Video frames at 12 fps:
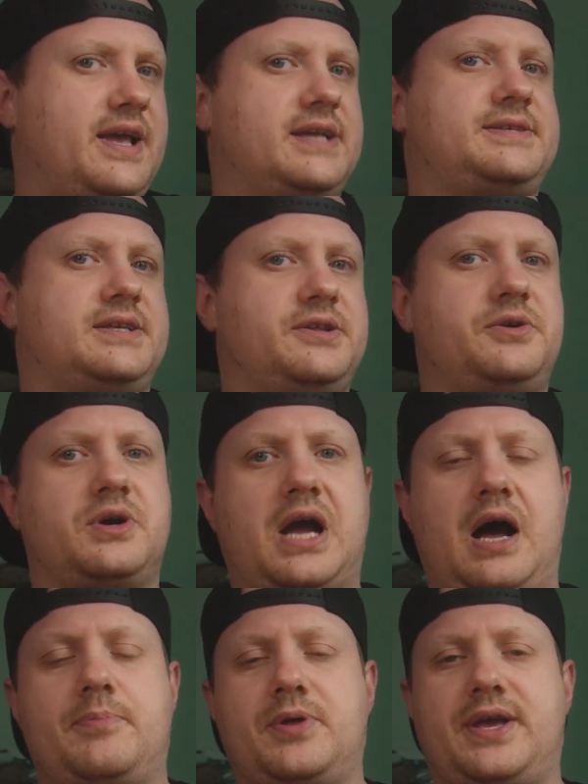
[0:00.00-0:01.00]
gets a little
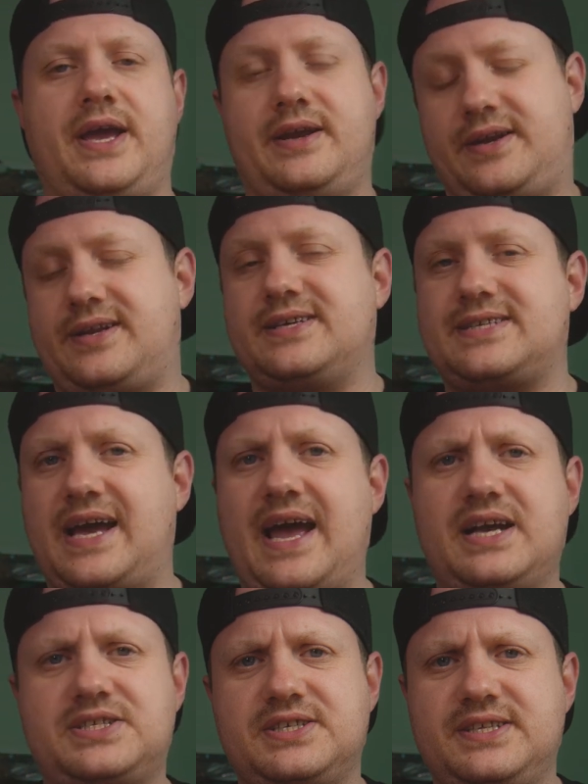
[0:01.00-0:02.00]
complicated because I
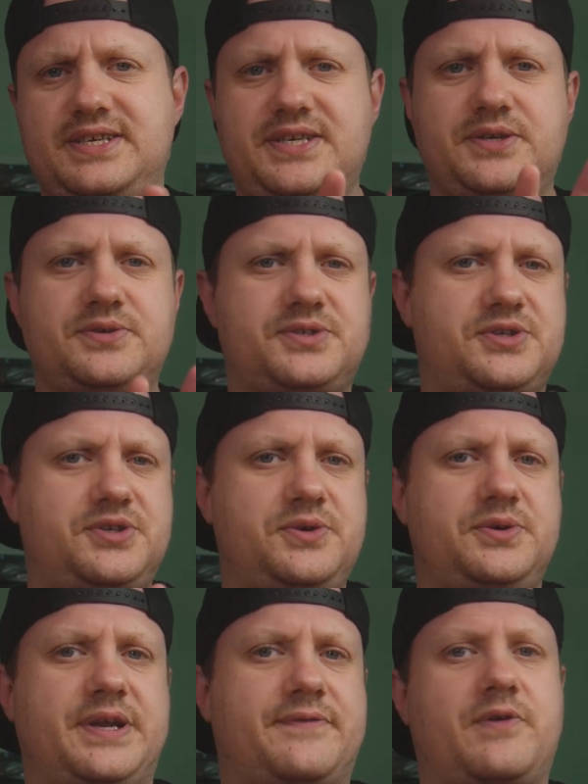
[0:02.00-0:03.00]
actually use
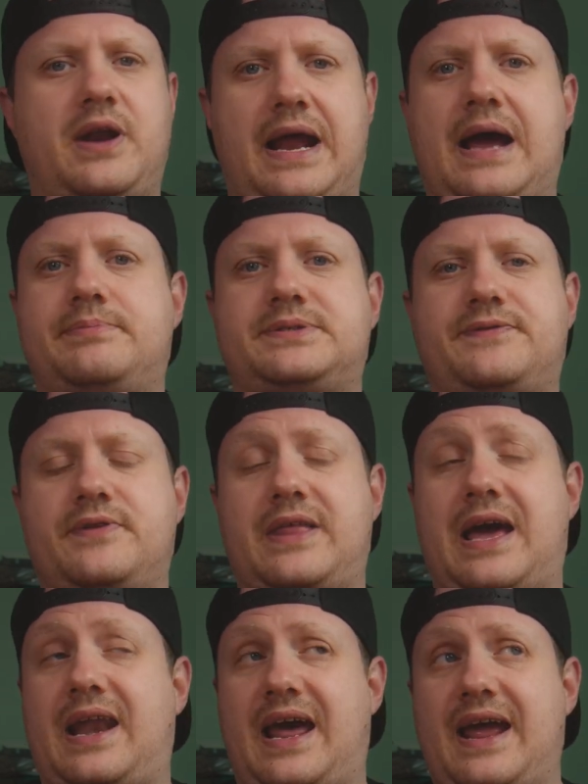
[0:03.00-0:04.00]
2 different apps for
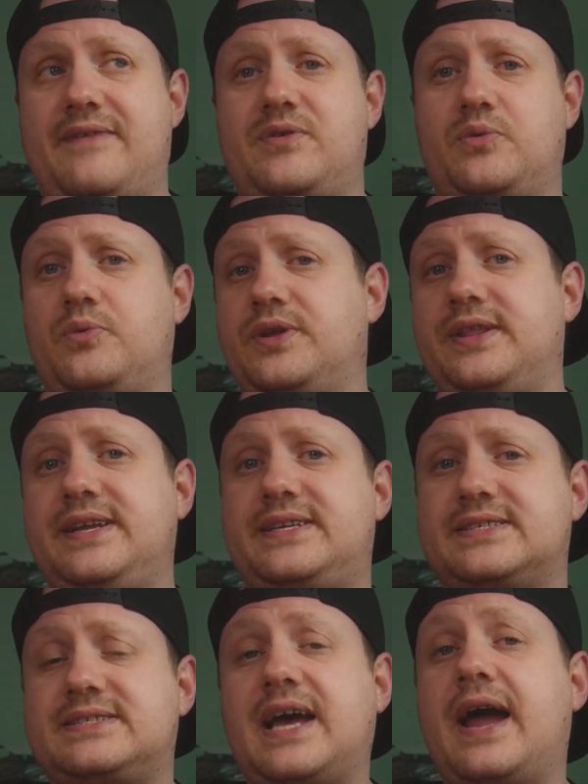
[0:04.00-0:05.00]
that. I haven't really
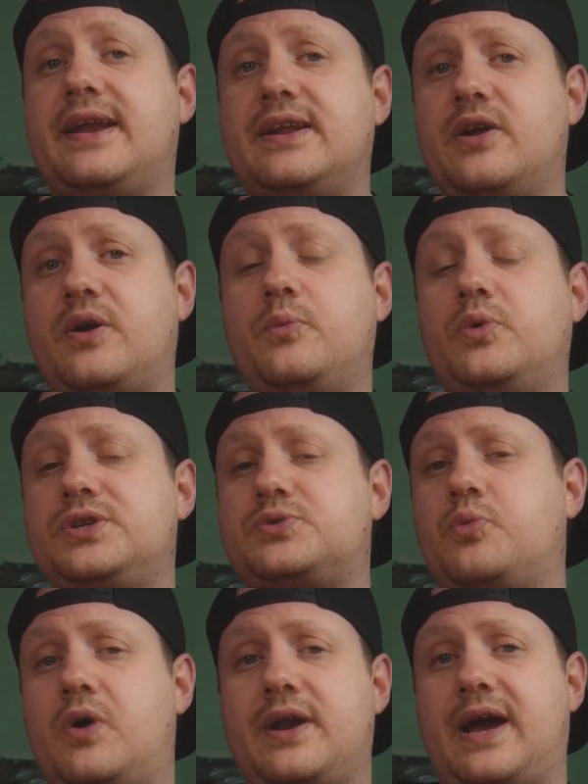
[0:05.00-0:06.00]
decided on
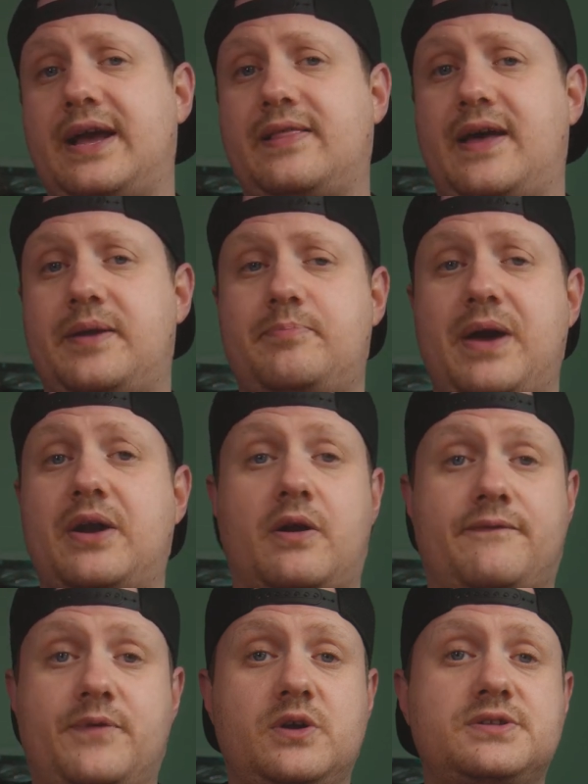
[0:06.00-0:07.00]
which one I like
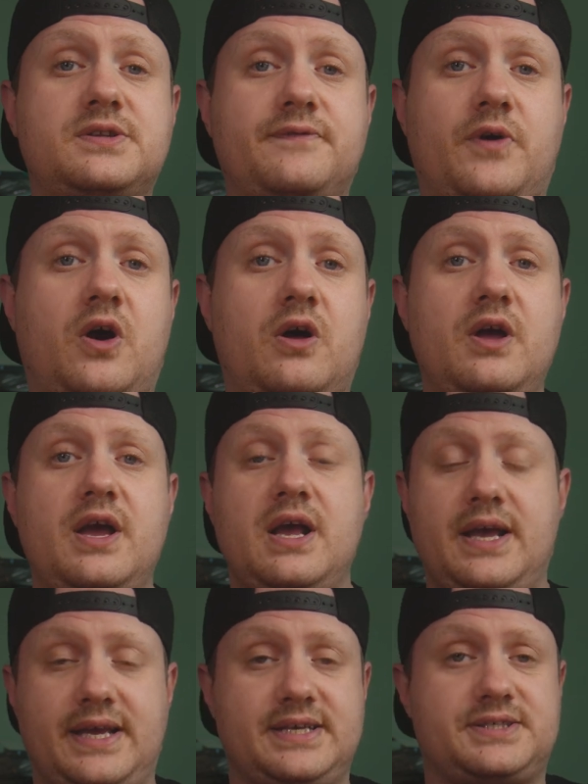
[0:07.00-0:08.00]
better. First of all
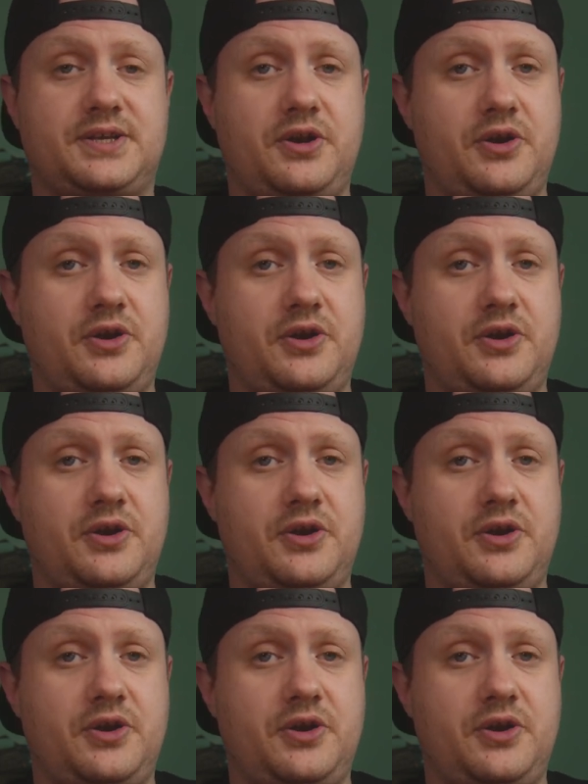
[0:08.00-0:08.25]
is